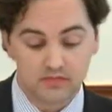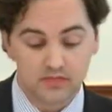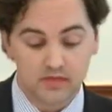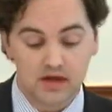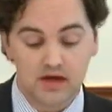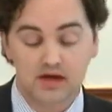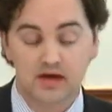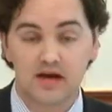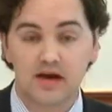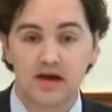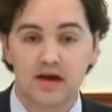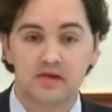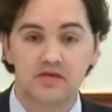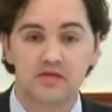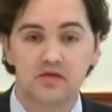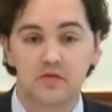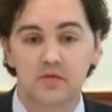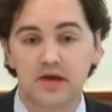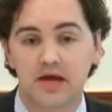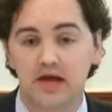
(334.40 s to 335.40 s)
At
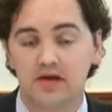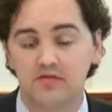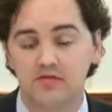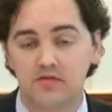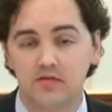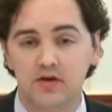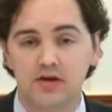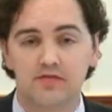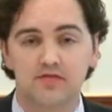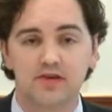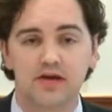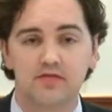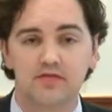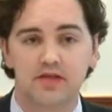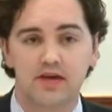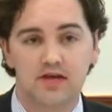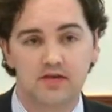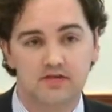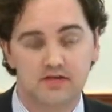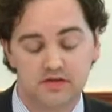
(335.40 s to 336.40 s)
Kaiser, we have
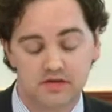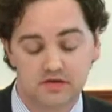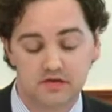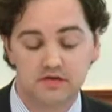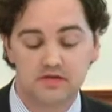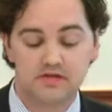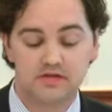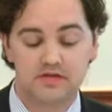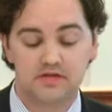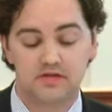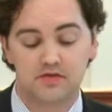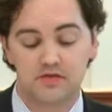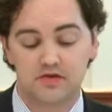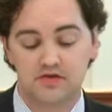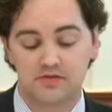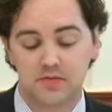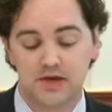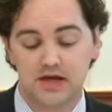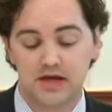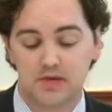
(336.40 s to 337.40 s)
45,000 nurses,
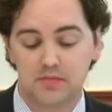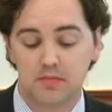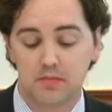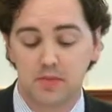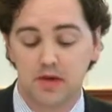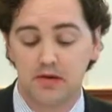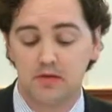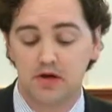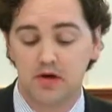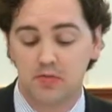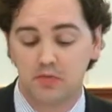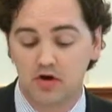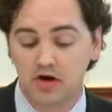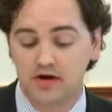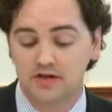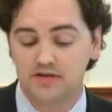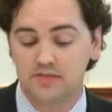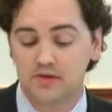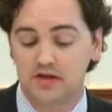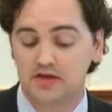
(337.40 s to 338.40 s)
which make up about
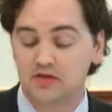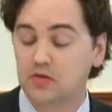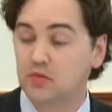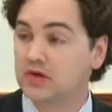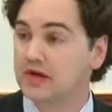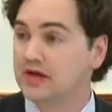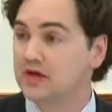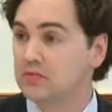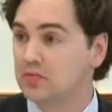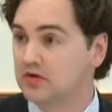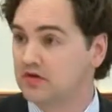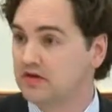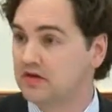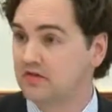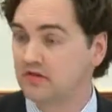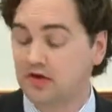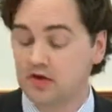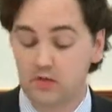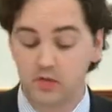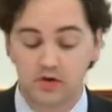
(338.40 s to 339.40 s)
approximately 28%
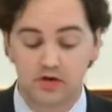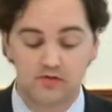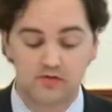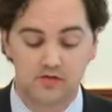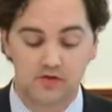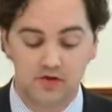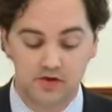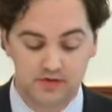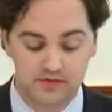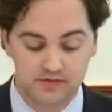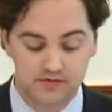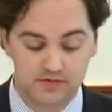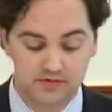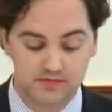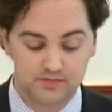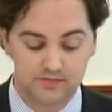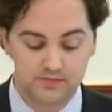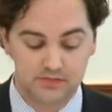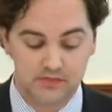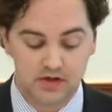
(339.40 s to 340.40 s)
of our workforce.
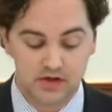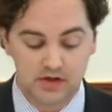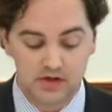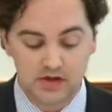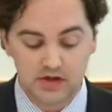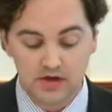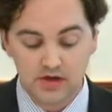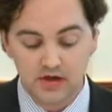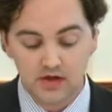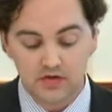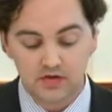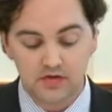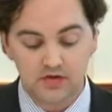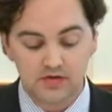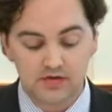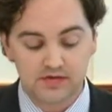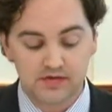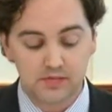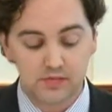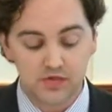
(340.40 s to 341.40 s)
There
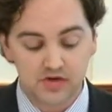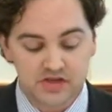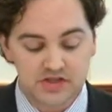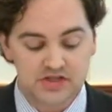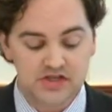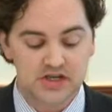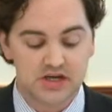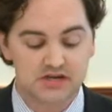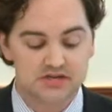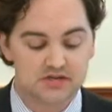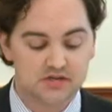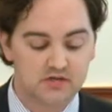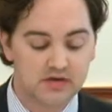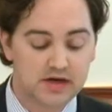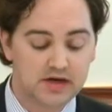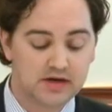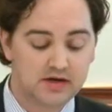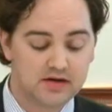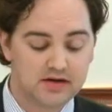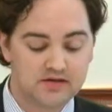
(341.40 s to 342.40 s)
is appreciation and
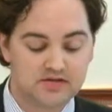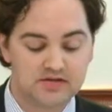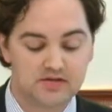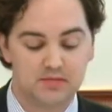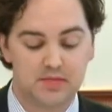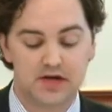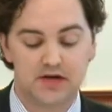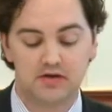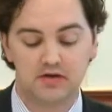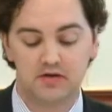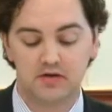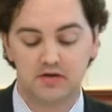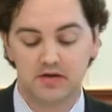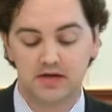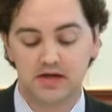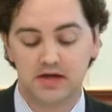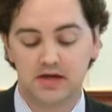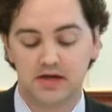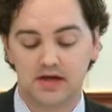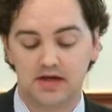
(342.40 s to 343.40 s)
recognition made
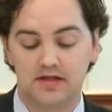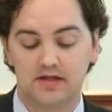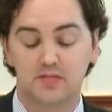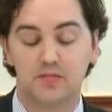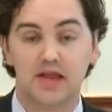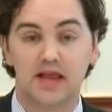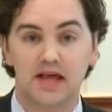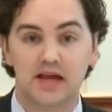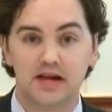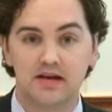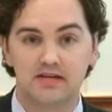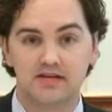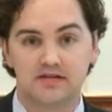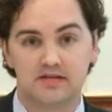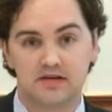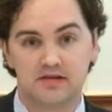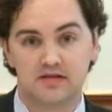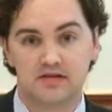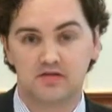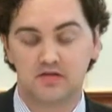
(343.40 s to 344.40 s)
early in the planning
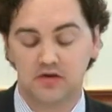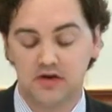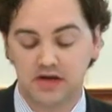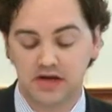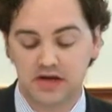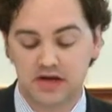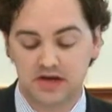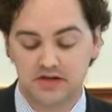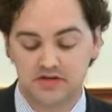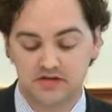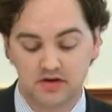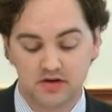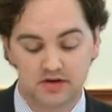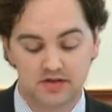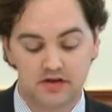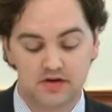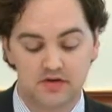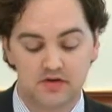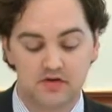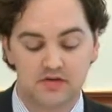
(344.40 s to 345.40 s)
stages for EHR
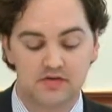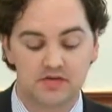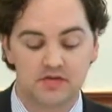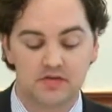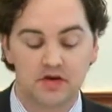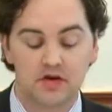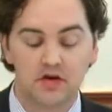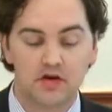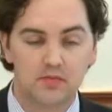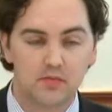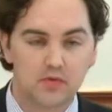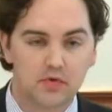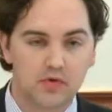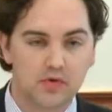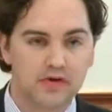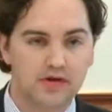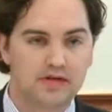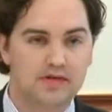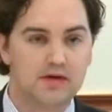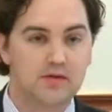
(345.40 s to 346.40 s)
that nurses are
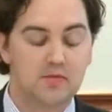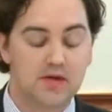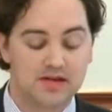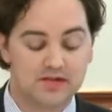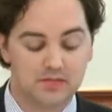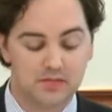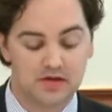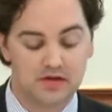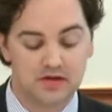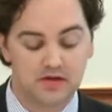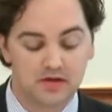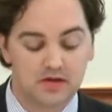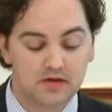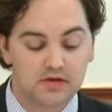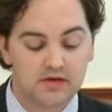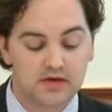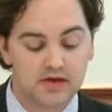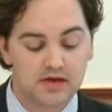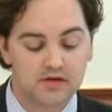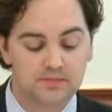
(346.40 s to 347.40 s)
important and they must be
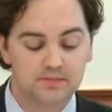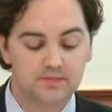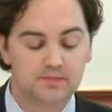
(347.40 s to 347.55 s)
included.